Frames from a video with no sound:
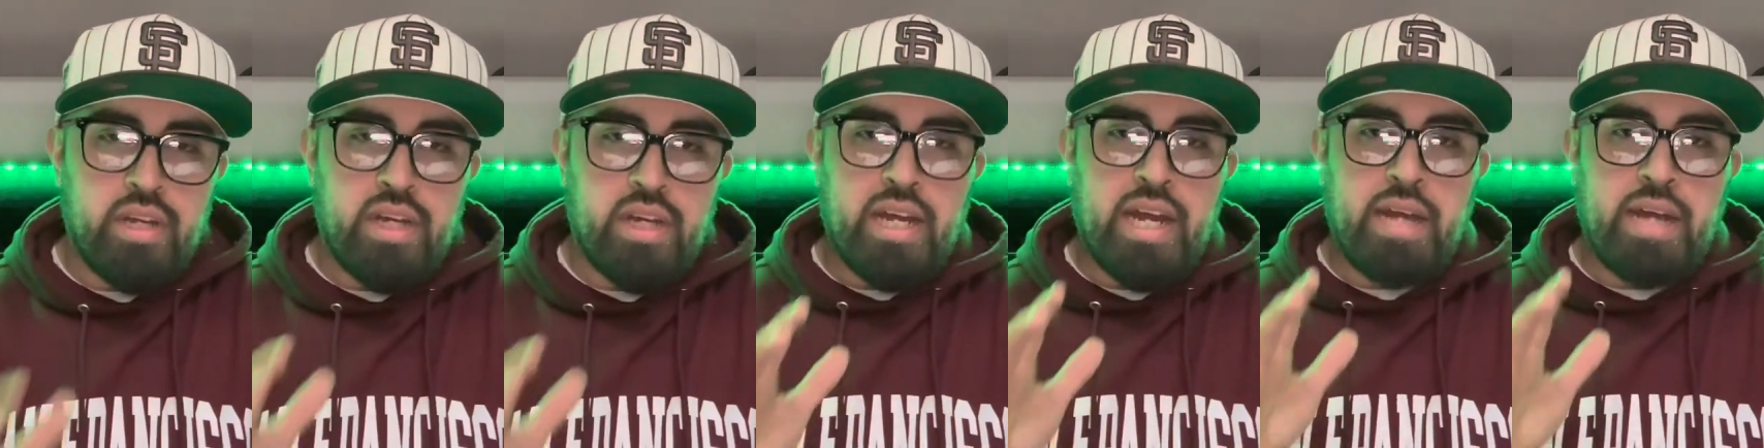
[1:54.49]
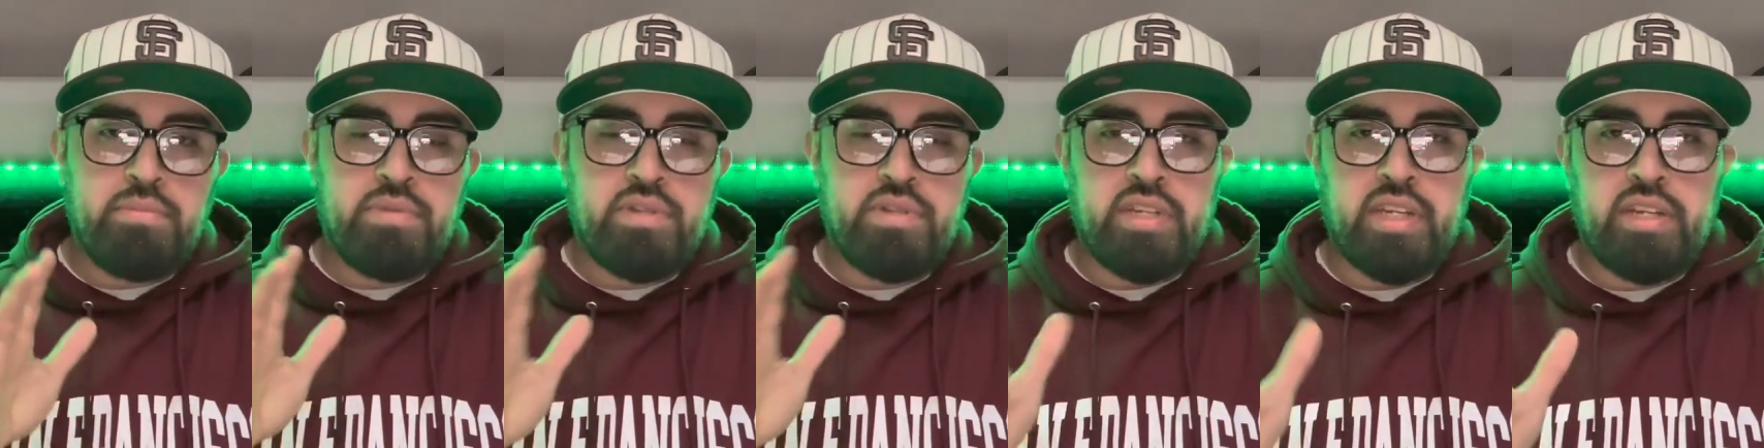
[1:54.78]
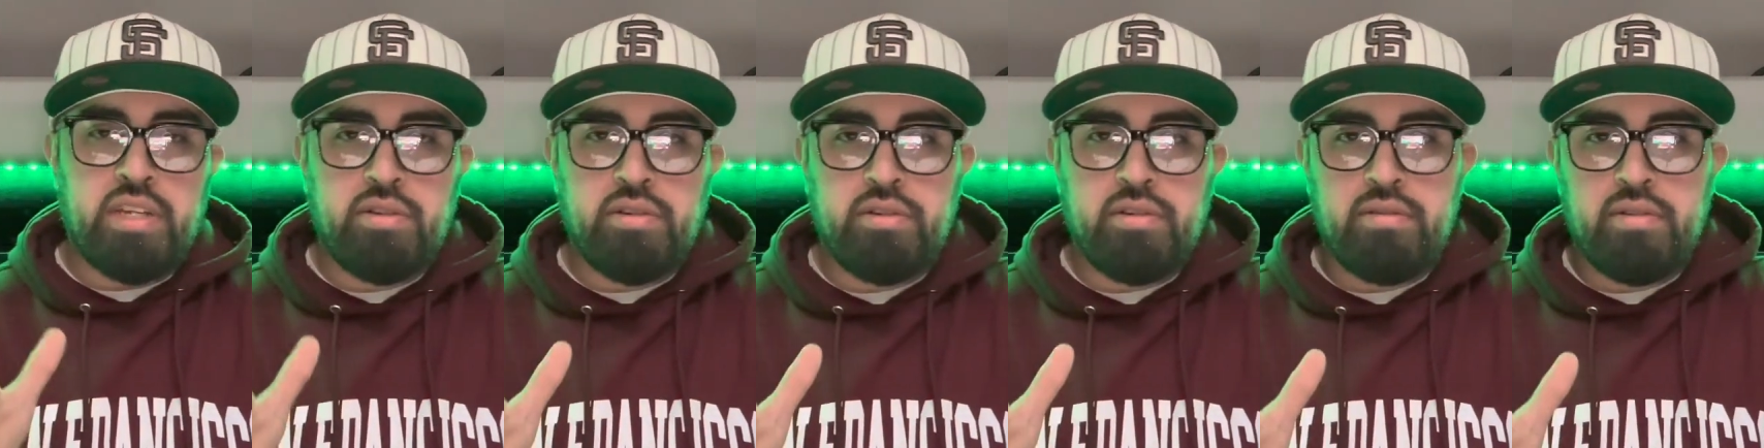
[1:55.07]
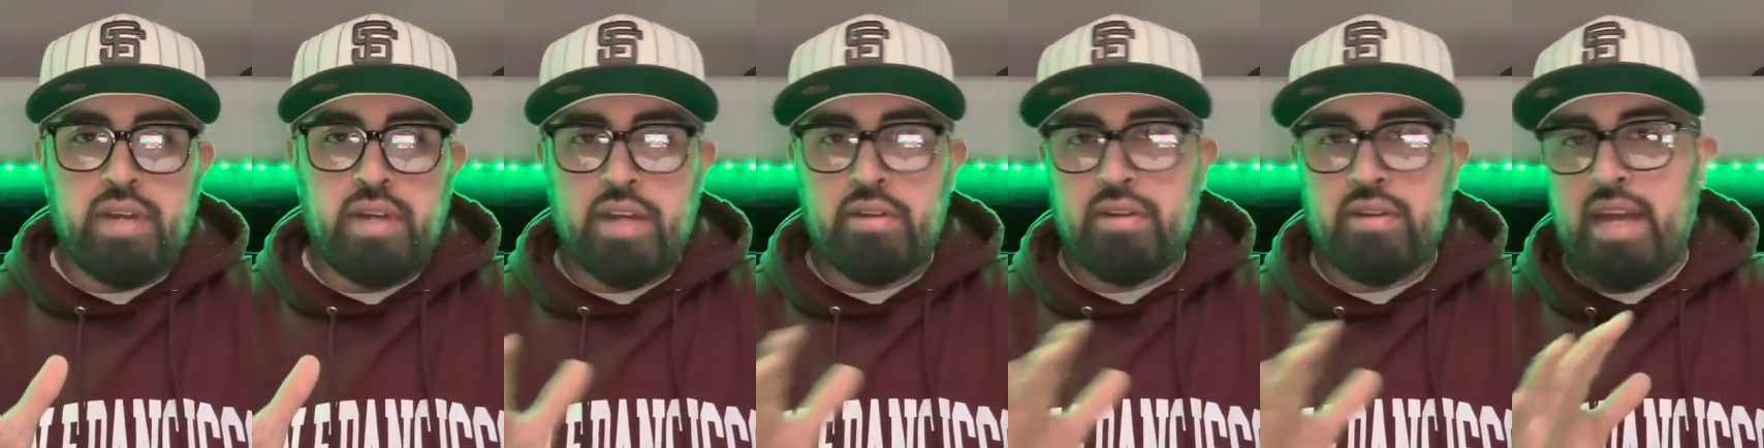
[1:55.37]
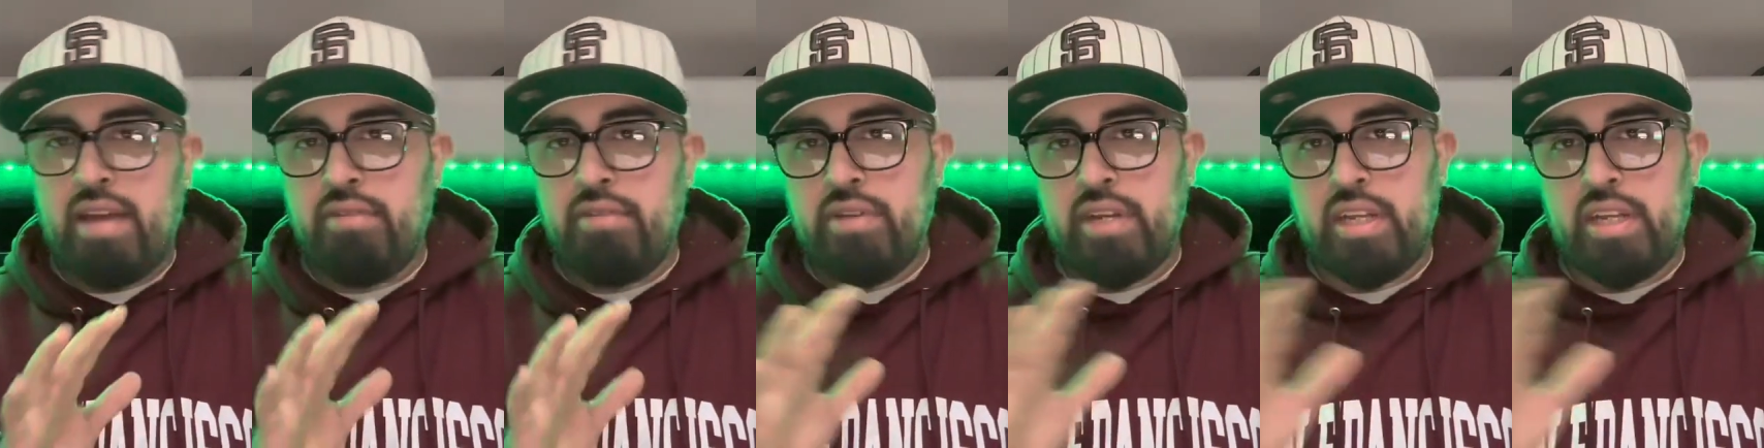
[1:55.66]
I'm single. I don't
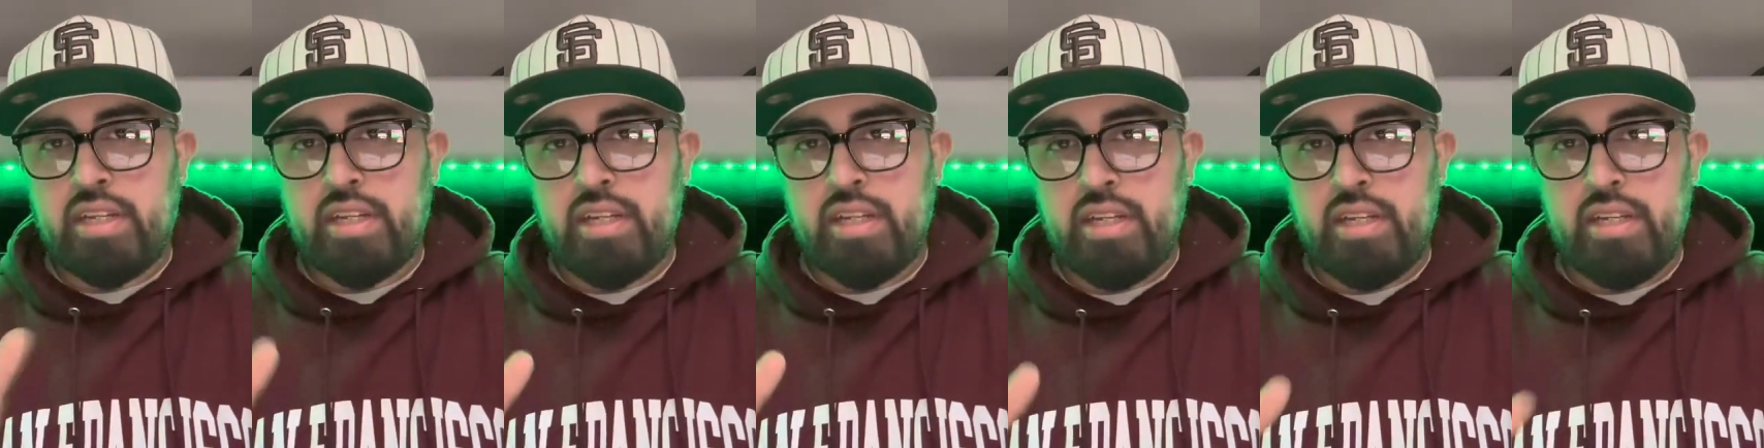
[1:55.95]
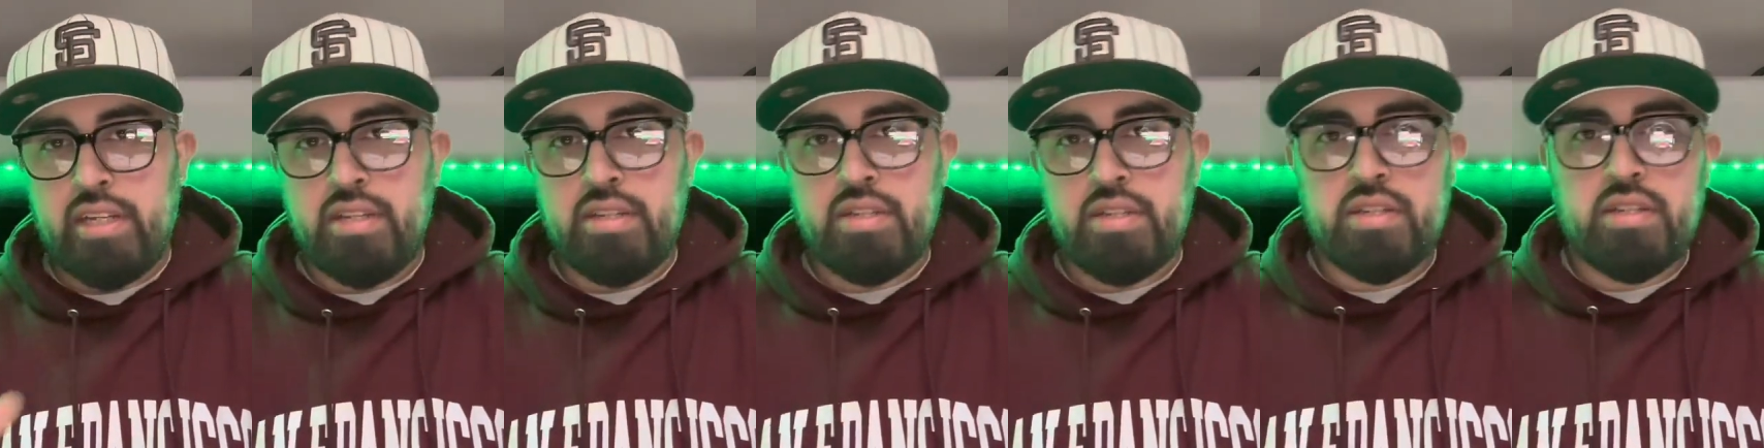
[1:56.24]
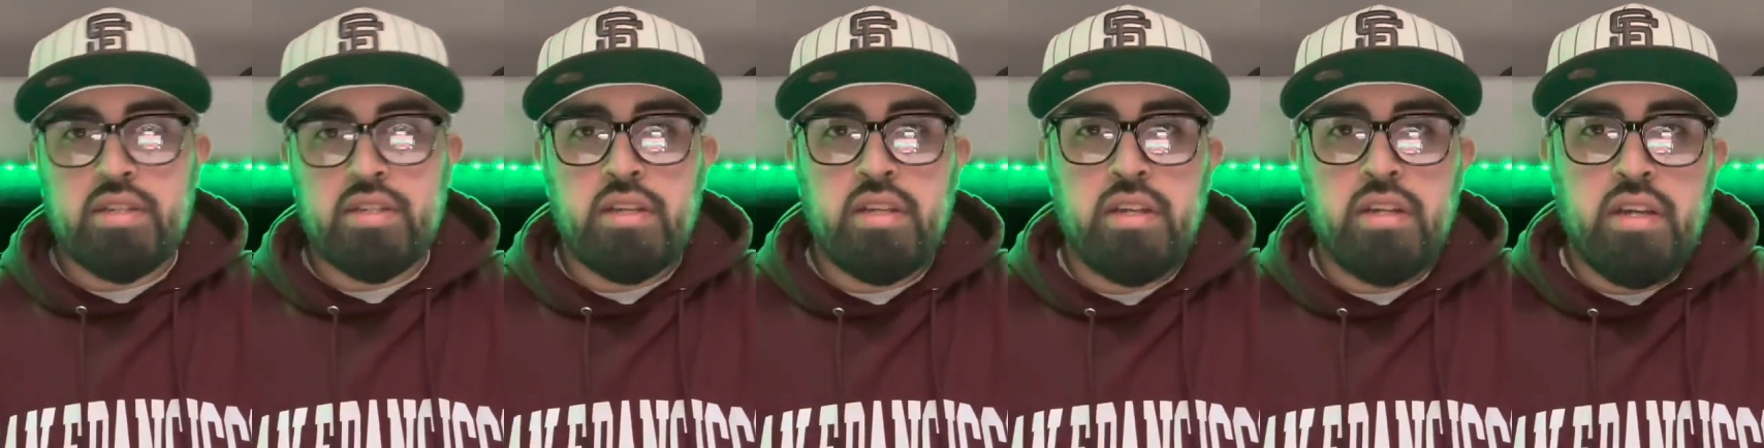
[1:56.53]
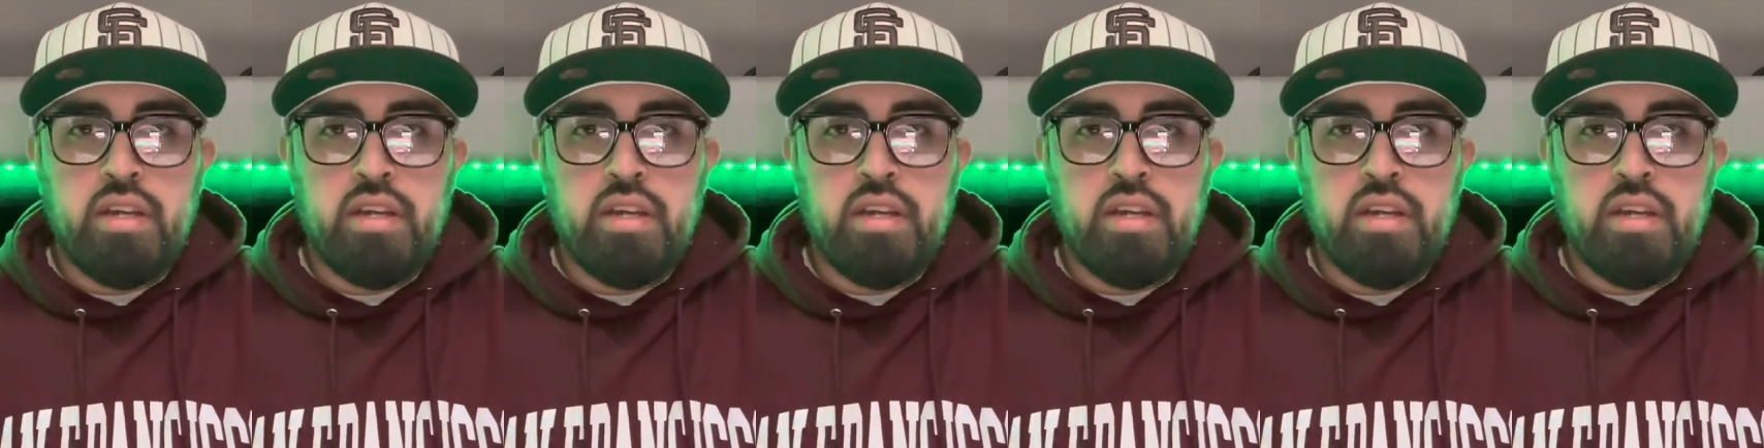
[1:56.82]
have any kids.